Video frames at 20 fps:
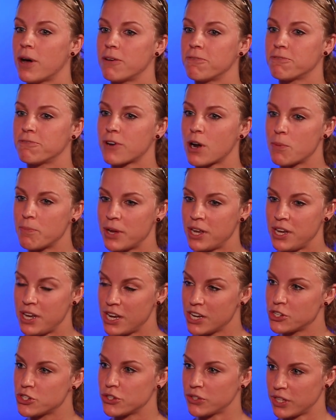But from
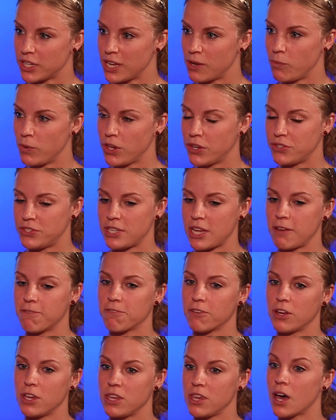initially, we could say
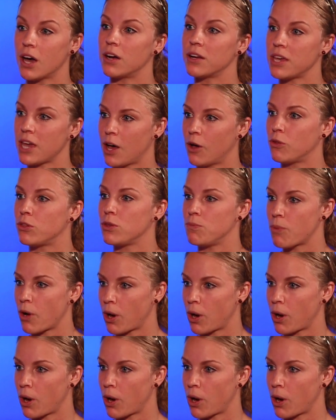for a young, healthy